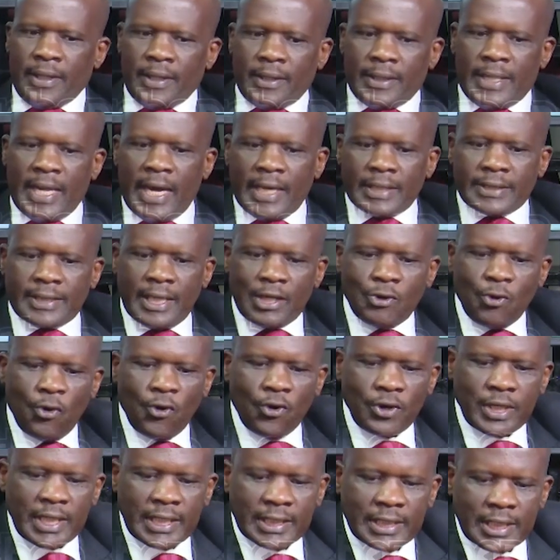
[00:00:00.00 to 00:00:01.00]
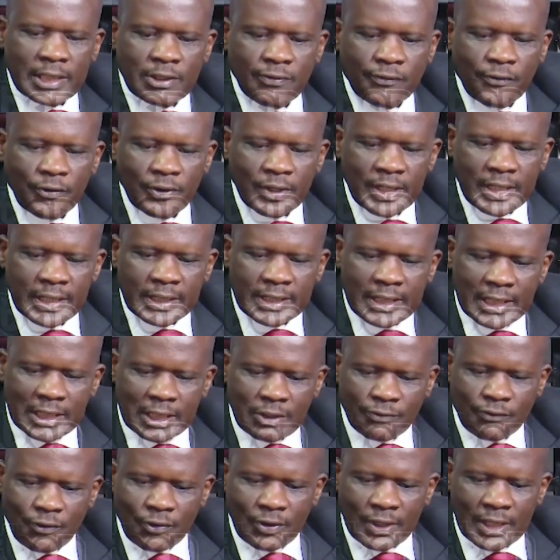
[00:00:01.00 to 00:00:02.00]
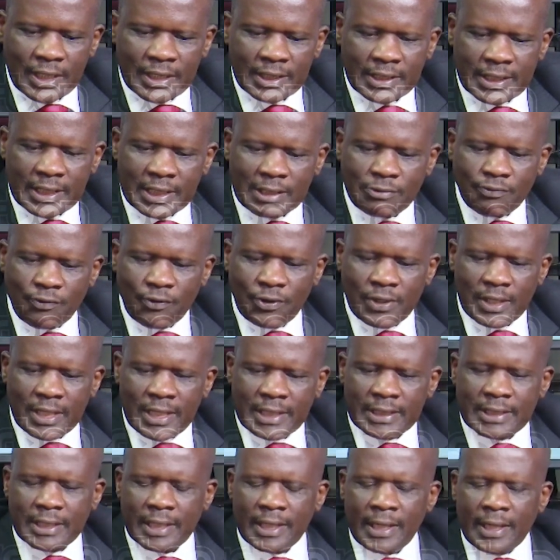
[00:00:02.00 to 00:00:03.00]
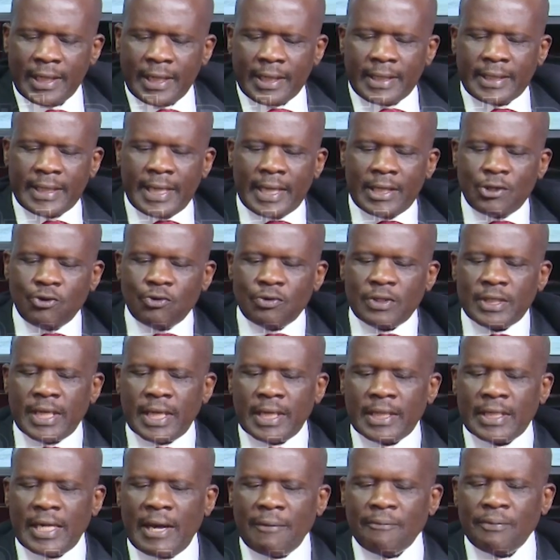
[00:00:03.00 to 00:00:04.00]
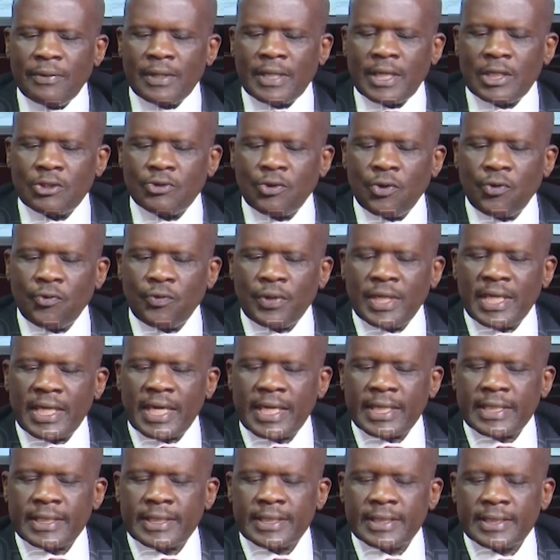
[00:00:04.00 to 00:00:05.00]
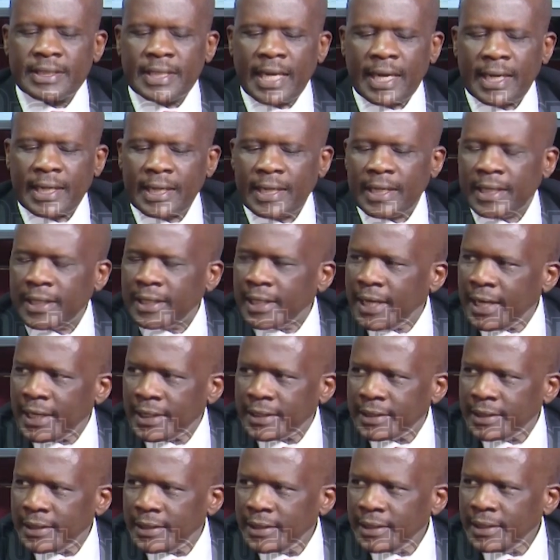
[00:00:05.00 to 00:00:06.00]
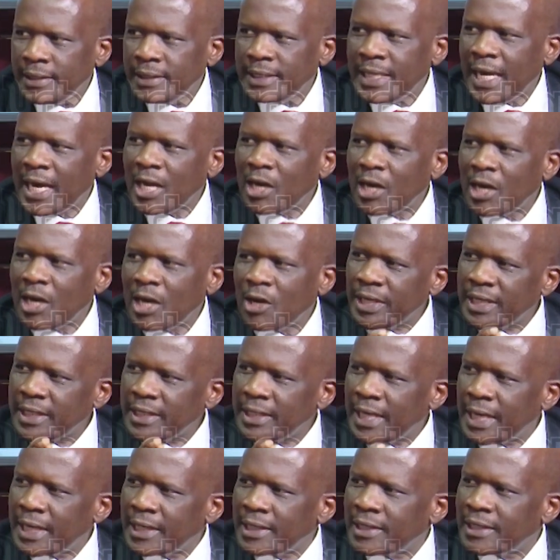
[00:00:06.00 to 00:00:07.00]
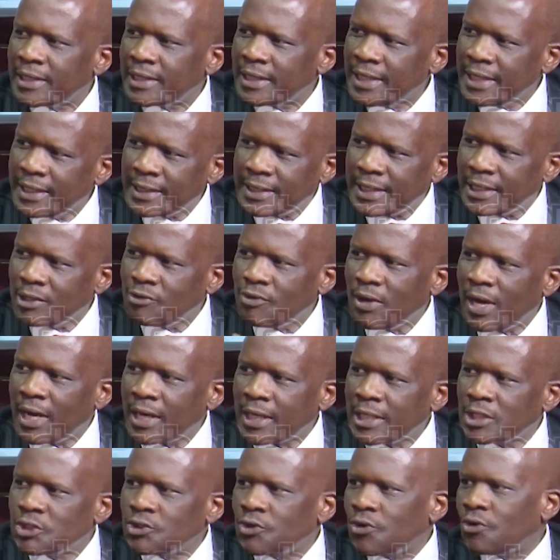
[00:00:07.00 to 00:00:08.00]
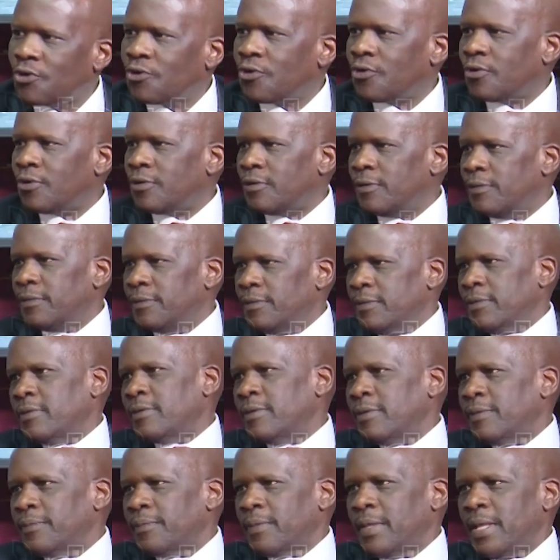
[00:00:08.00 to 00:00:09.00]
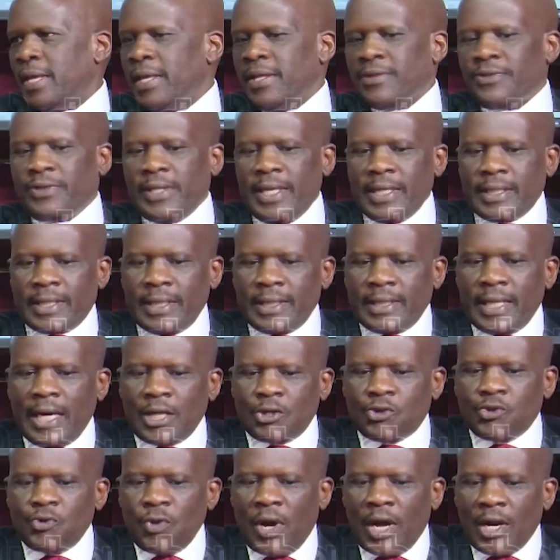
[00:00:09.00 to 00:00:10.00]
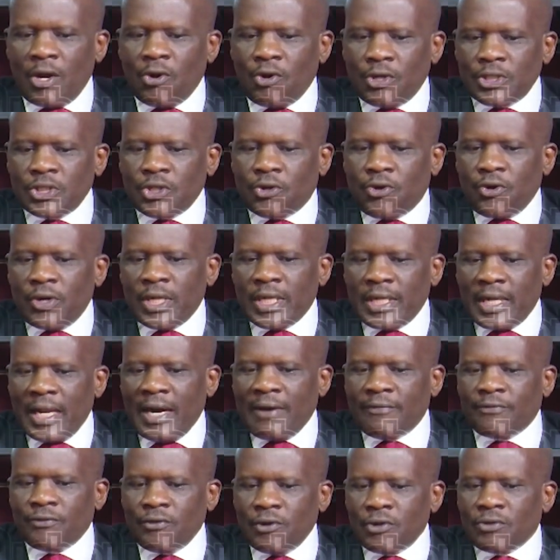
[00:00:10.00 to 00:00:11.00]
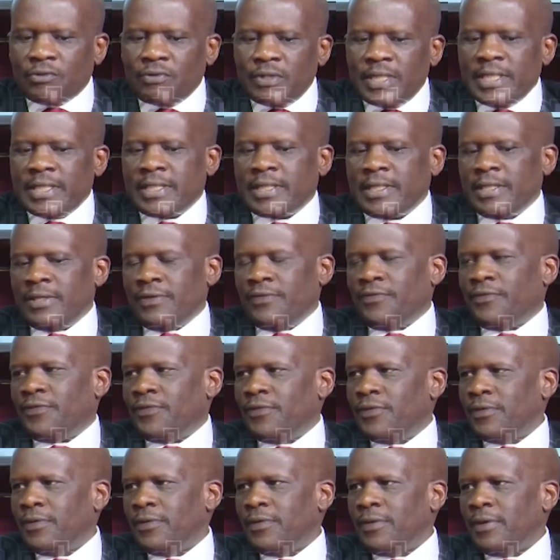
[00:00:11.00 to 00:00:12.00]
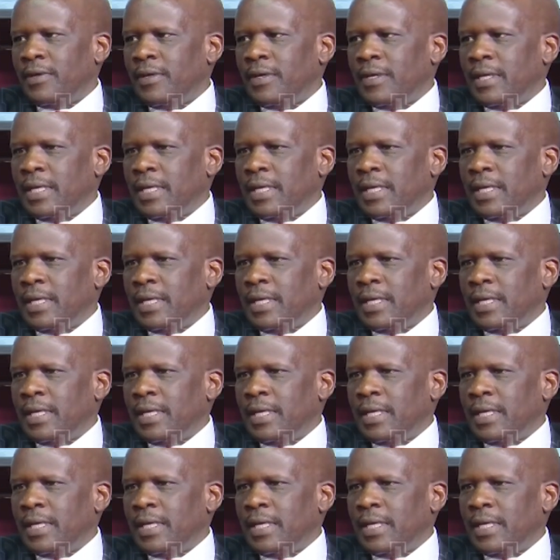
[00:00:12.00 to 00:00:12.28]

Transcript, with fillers: They are saying, oh, this is for this, this is for this, this is for this. Then you take the application reading exactly that. They are doing that thinking you are rational, mm. thinking that you are logical enough not to deceive. Mm.